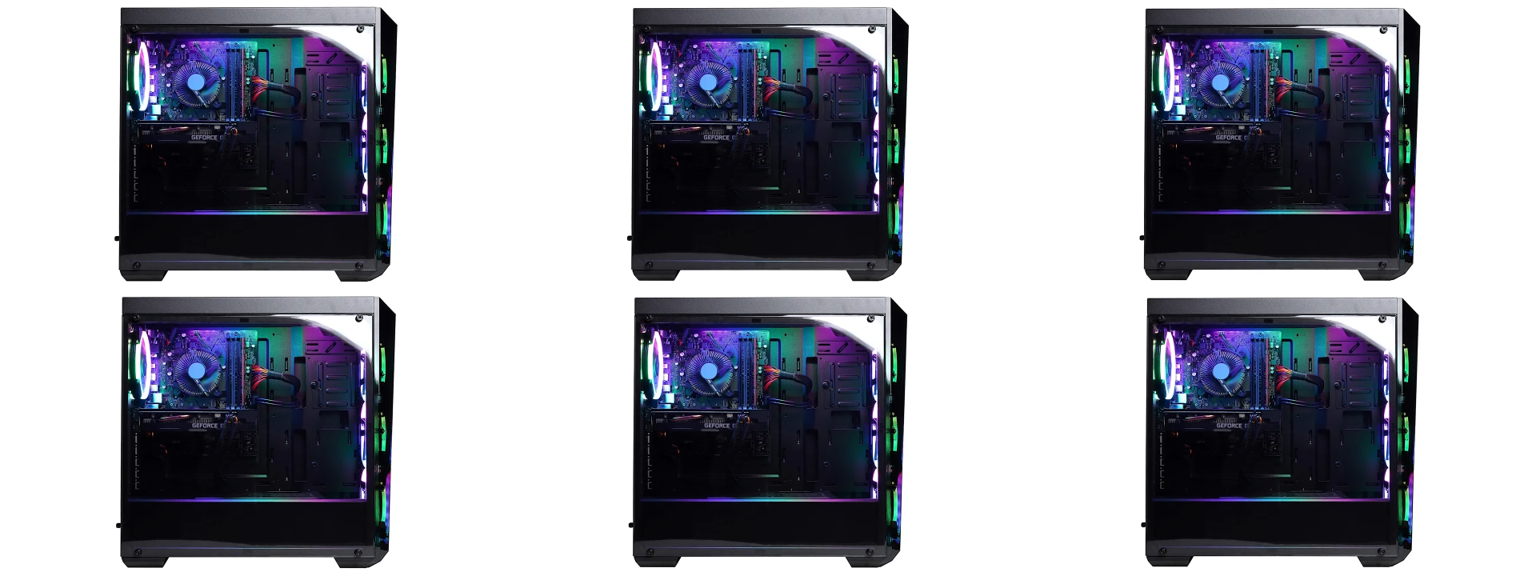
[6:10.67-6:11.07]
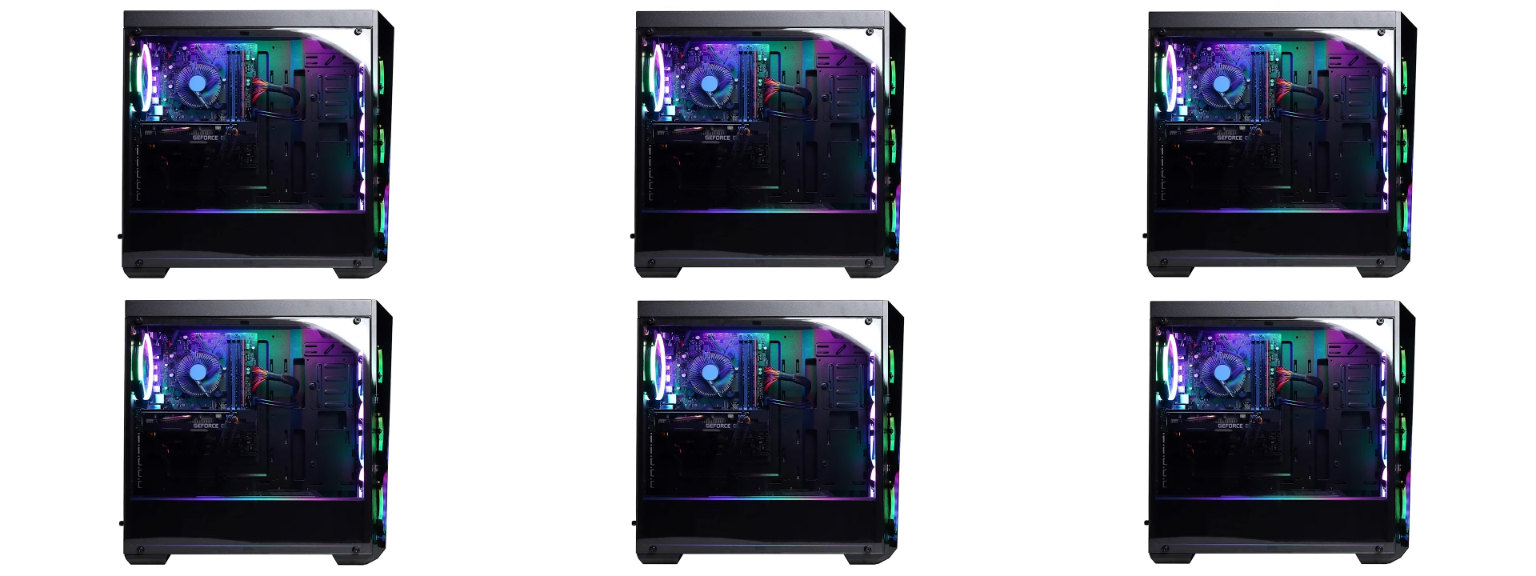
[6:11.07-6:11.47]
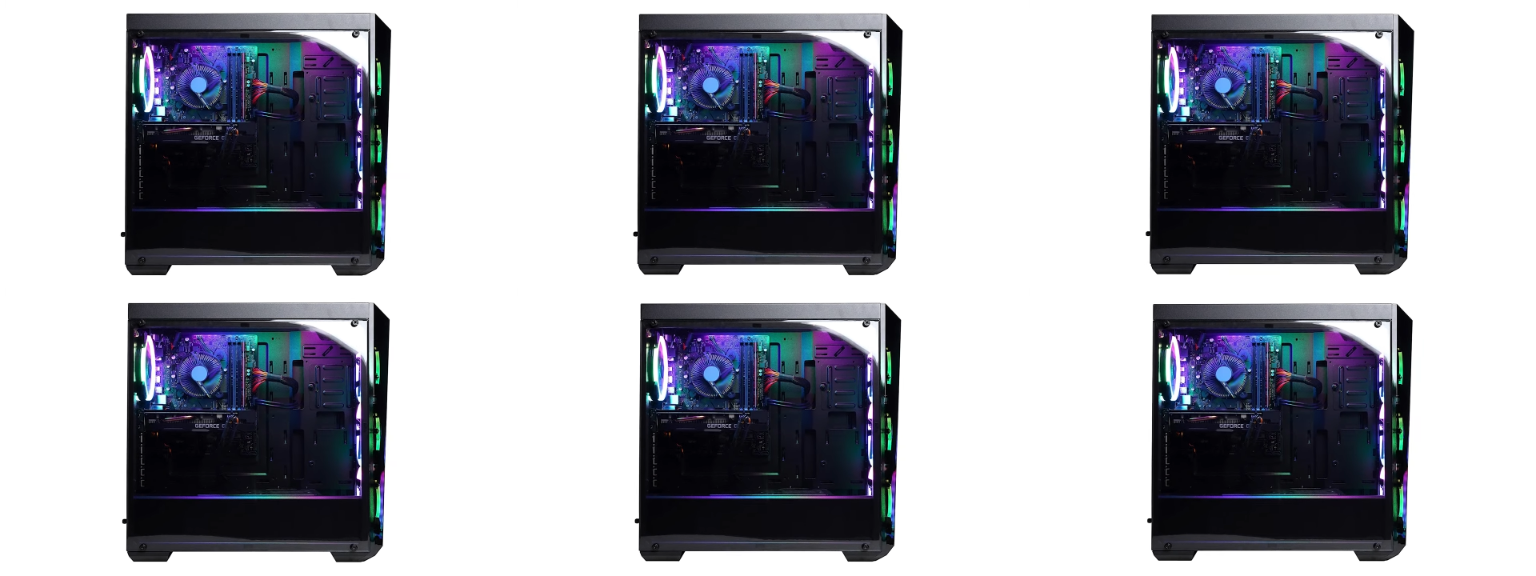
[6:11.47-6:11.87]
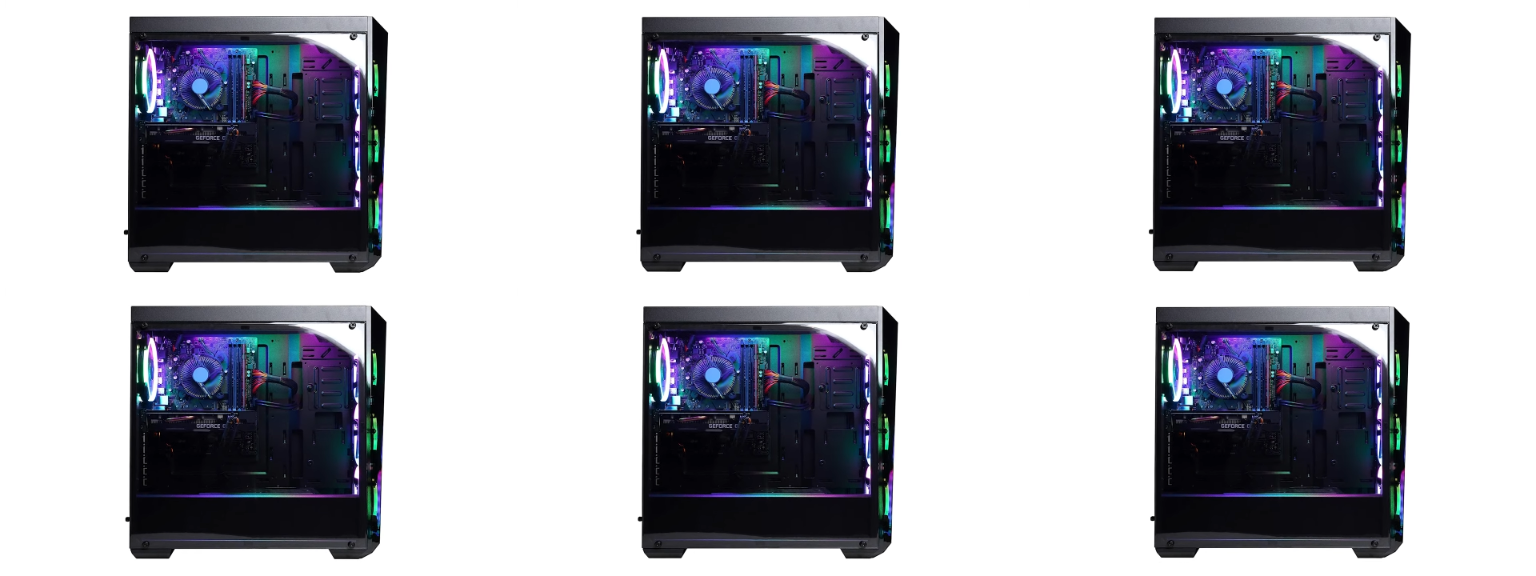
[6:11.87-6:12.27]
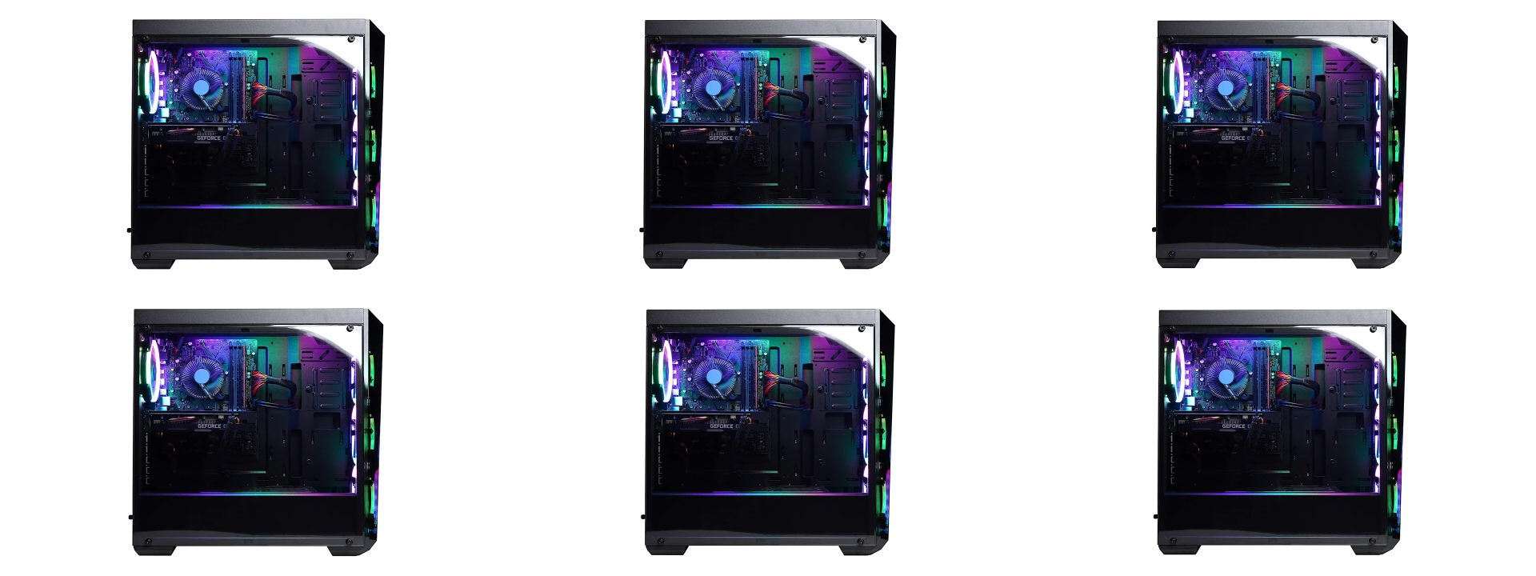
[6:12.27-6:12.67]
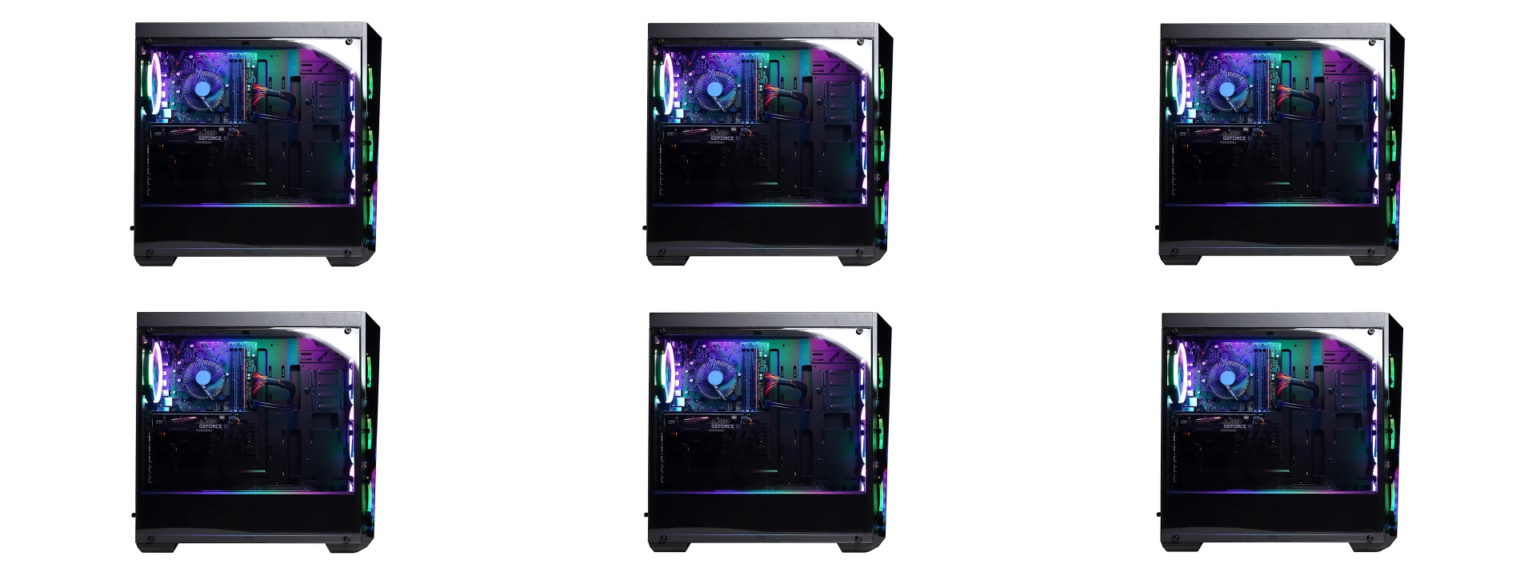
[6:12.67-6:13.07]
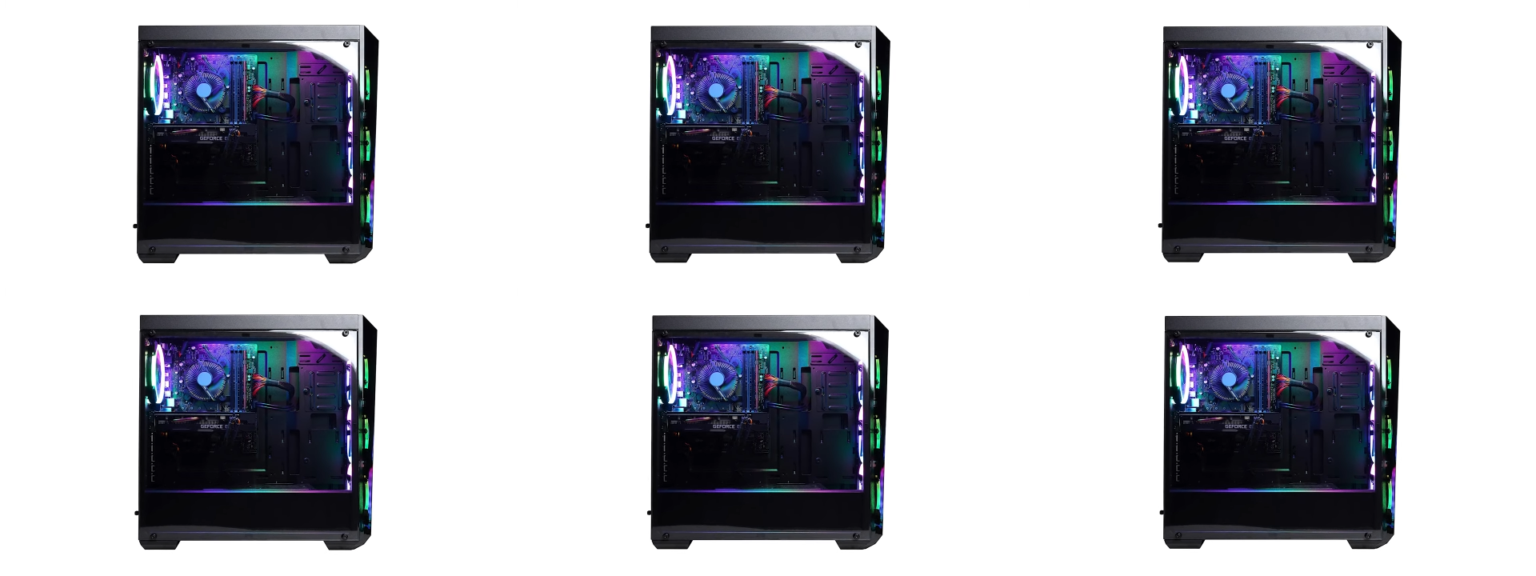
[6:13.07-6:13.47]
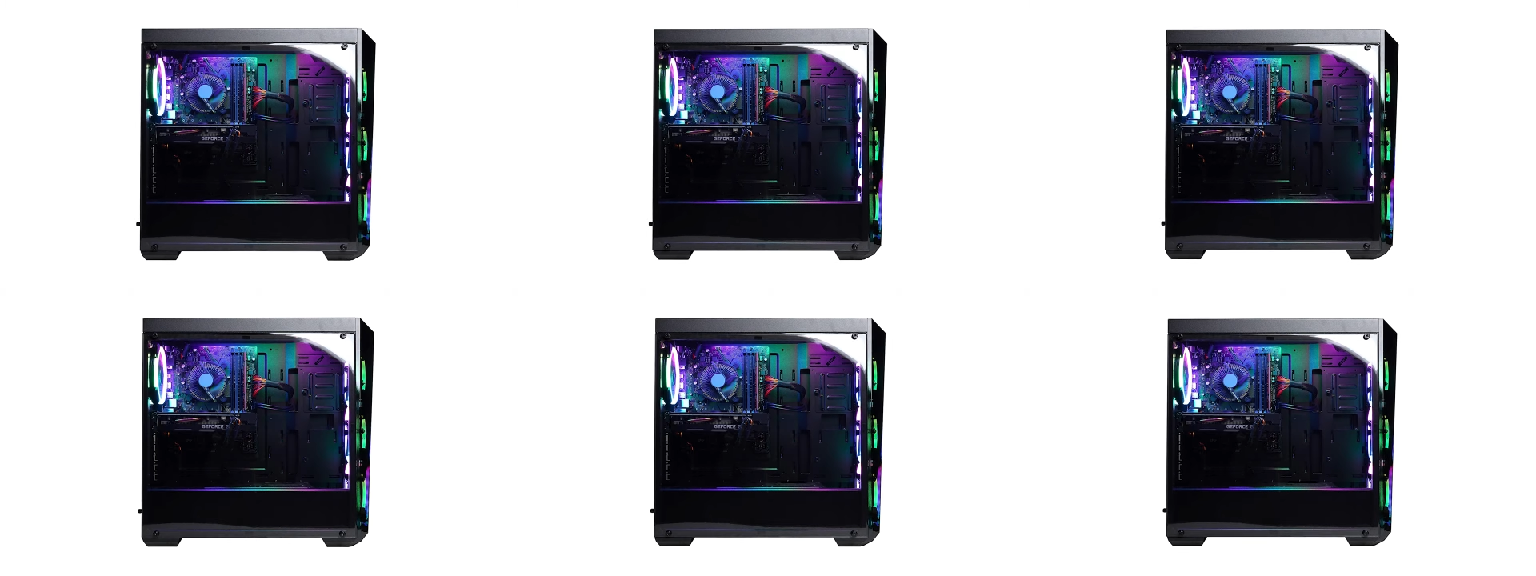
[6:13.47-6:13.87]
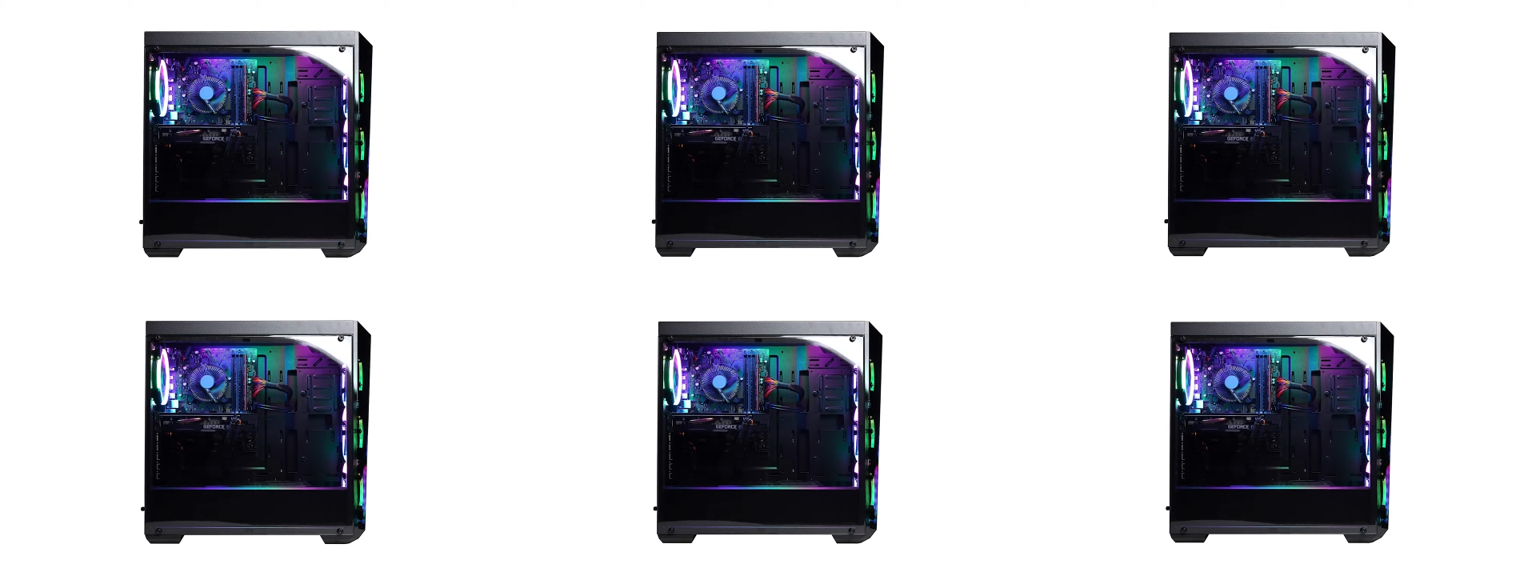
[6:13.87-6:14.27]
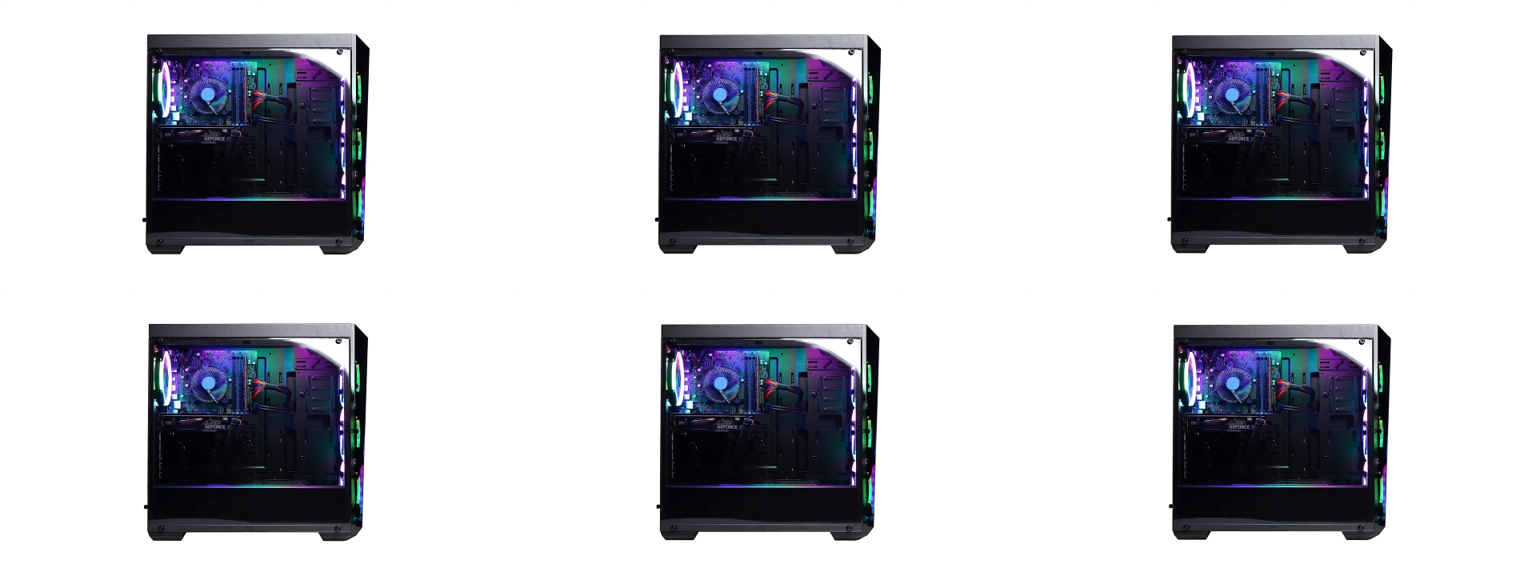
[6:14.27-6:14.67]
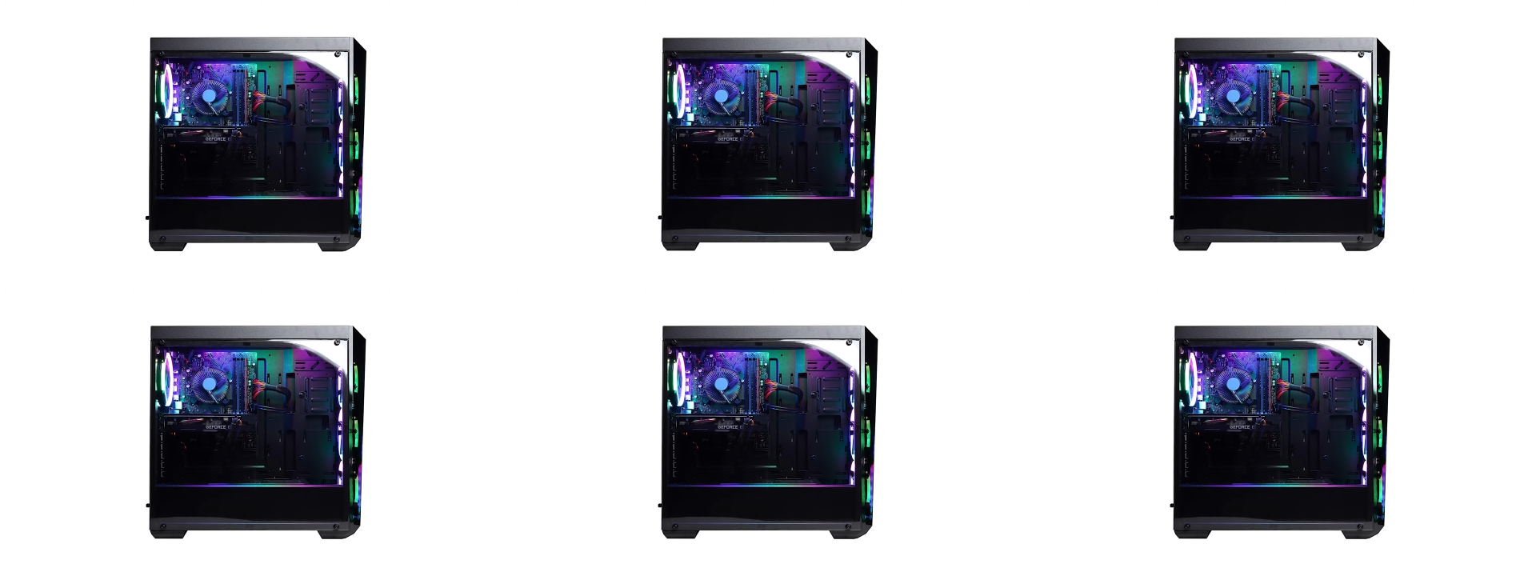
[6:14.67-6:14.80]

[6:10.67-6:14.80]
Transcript: [unreadable: no face in view]